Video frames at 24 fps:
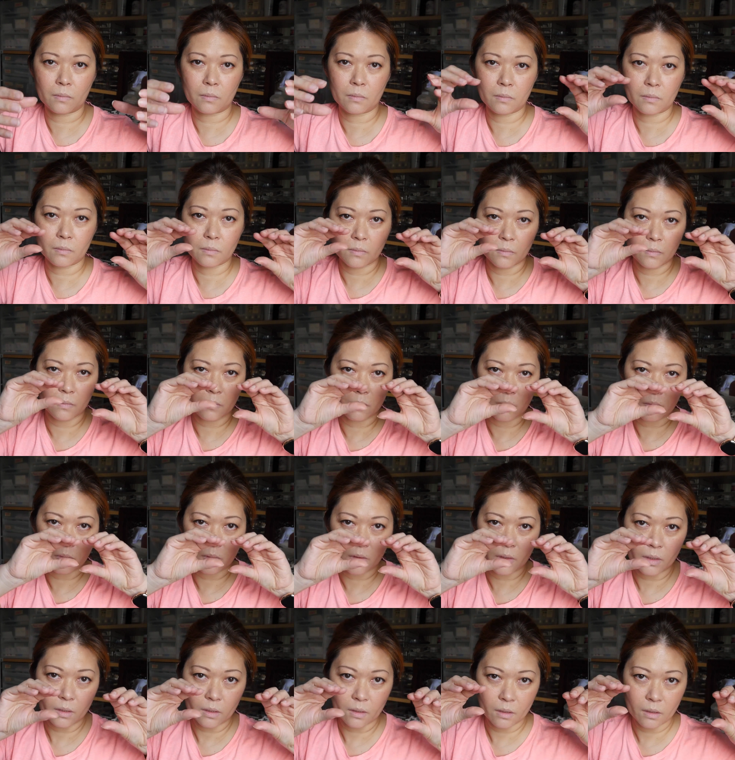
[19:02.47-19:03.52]

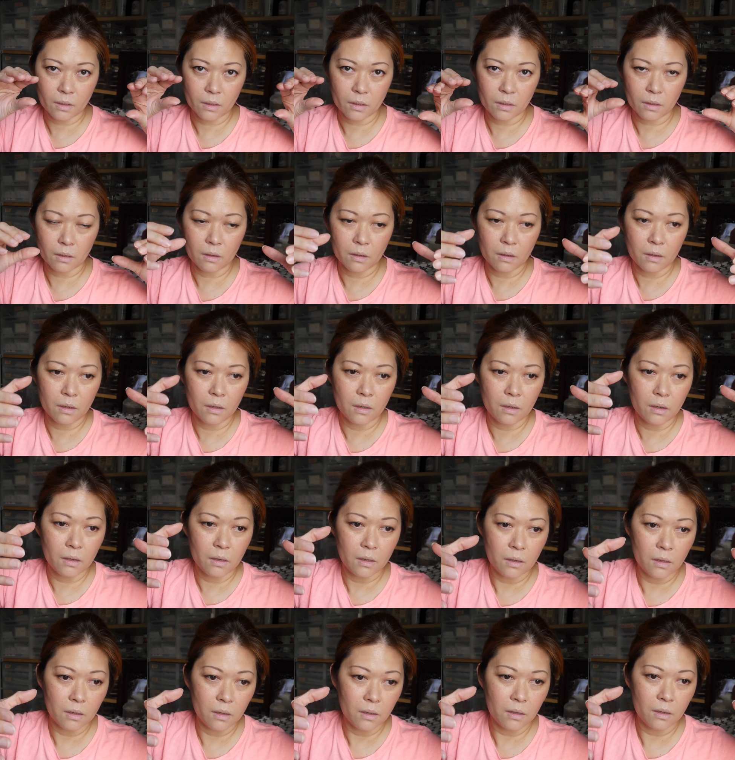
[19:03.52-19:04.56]

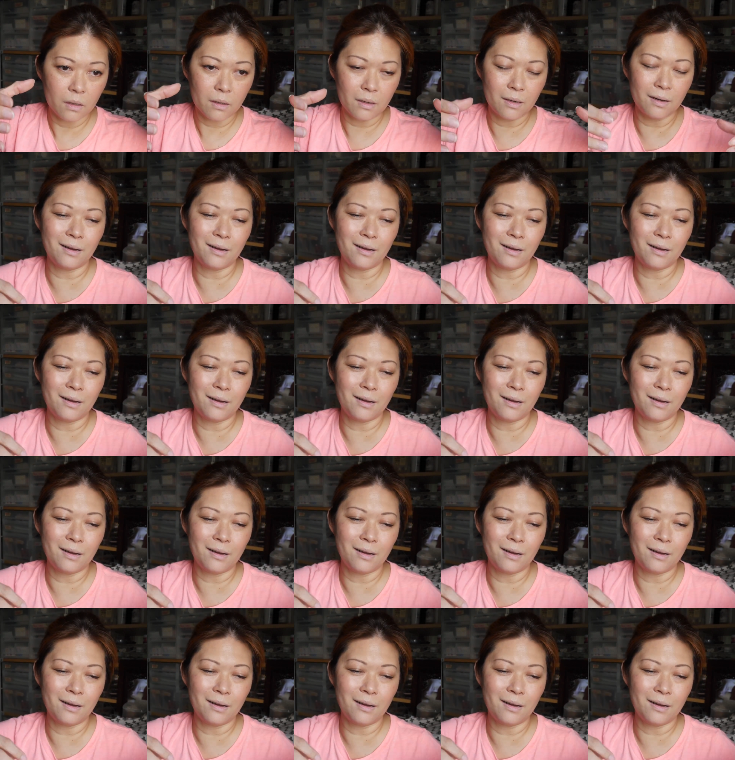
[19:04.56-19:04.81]
[no speech]